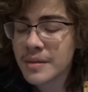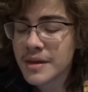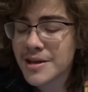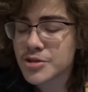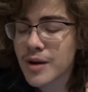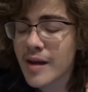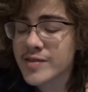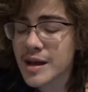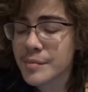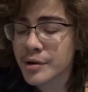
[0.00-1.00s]
He
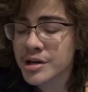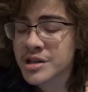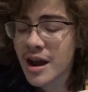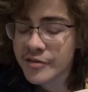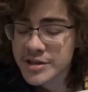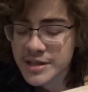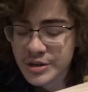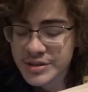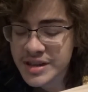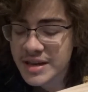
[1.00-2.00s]
drives that bridge every
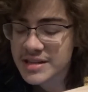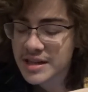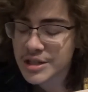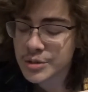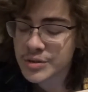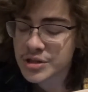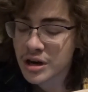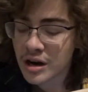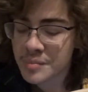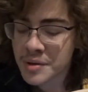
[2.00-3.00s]
single day to get to his
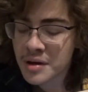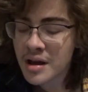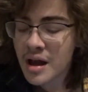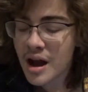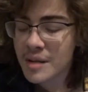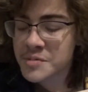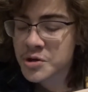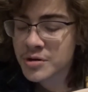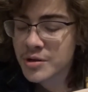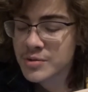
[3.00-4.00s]
job. I'm
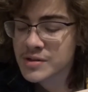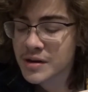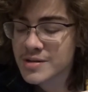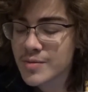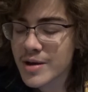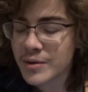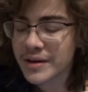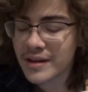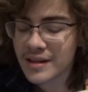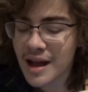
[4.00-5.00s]
sure he was on his way when
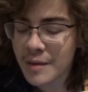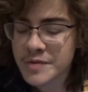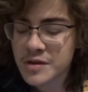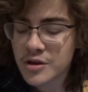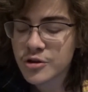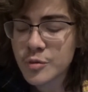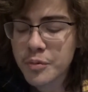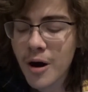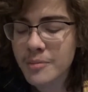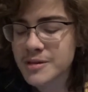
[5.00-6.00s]
it collapsed. You
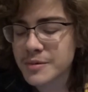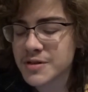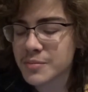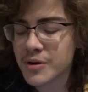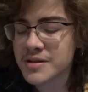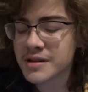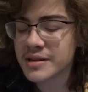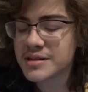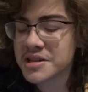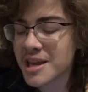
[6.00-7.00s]
promised, Mr.
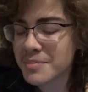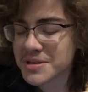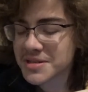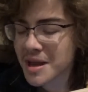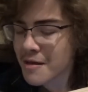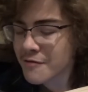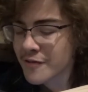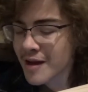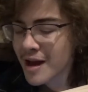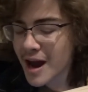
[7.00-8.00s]
President, to keep us safe.
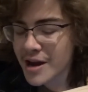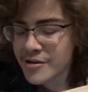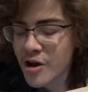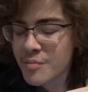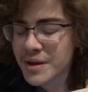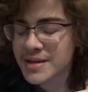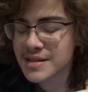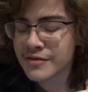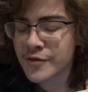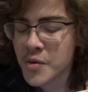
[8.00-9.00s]
I know because
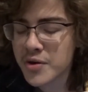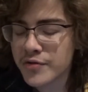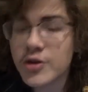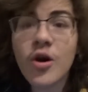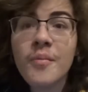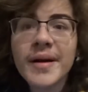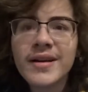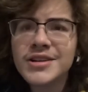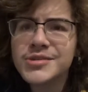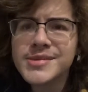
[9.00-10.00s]
I voted for you." Oh my
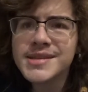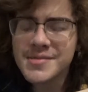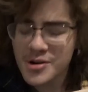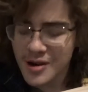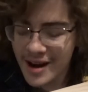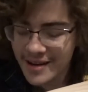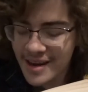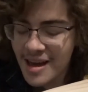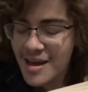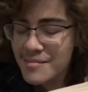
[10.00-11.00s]
God, she was a Democrat.
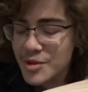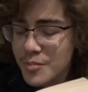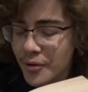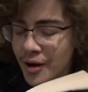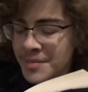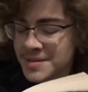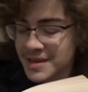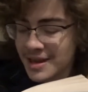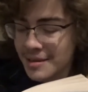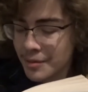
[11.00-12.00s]
You promised
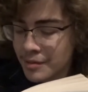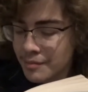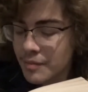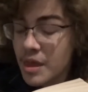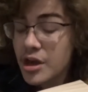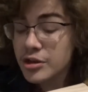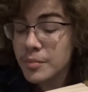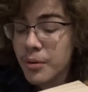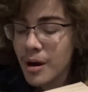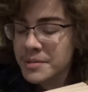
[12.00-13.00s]

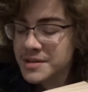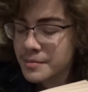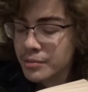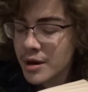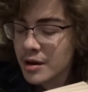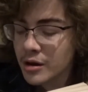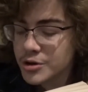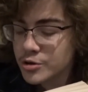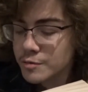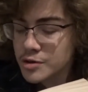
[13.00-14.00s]
that bringing our
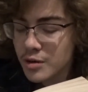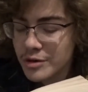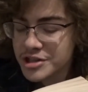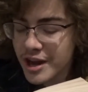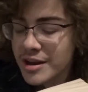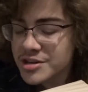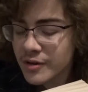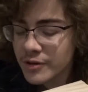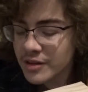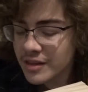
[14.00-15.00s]
troops home would change
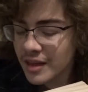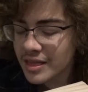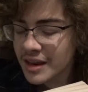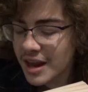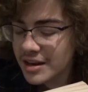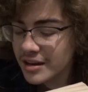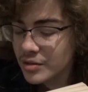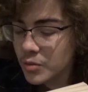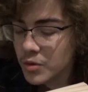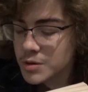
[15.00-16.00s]
everything, that ending
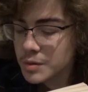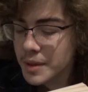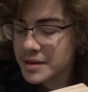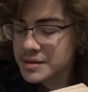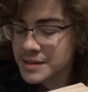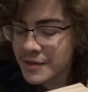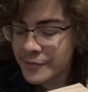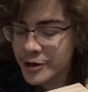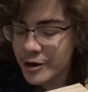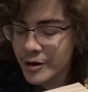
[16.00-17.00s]
the wars would make us
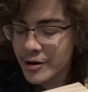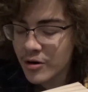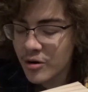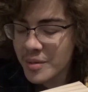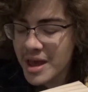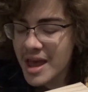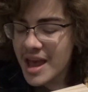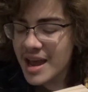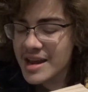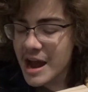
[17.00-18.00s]
safer here at home.
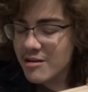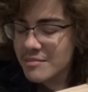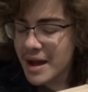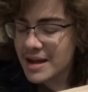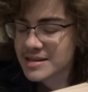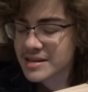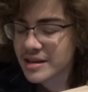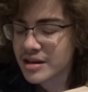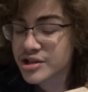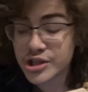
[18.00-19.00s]
And now I'm
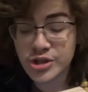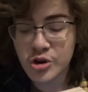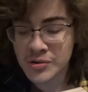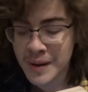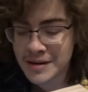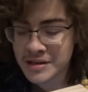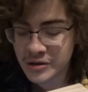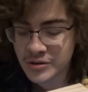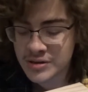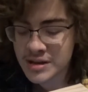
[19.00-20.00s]
asking," she choked back
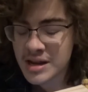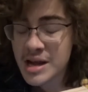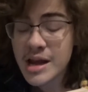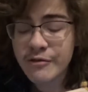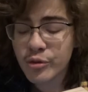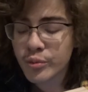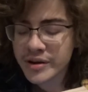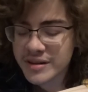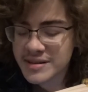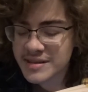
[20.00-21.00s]
tears, "if we're
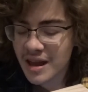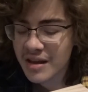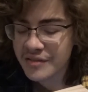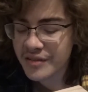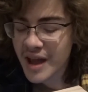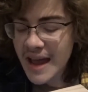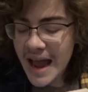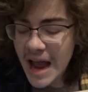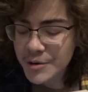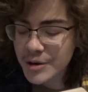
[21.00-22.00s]
really safe.
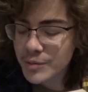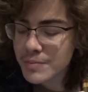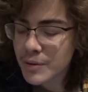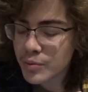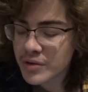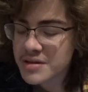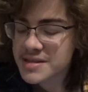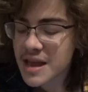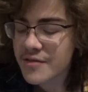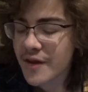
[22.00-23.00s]
How can we be really
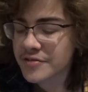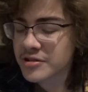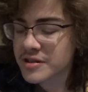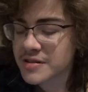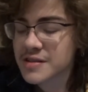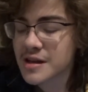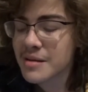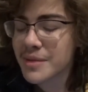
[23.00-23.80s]
safe after this?